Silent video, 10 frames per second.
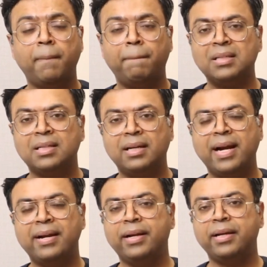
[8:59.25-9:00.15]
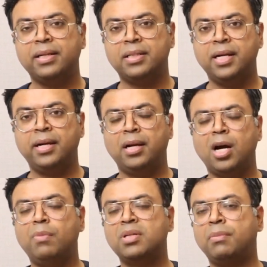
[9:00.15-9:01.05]
muscle tightening is needed,
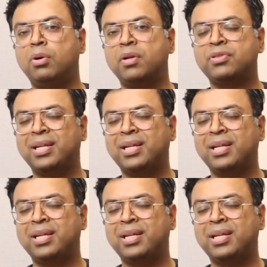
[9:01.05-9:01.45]
how much amount of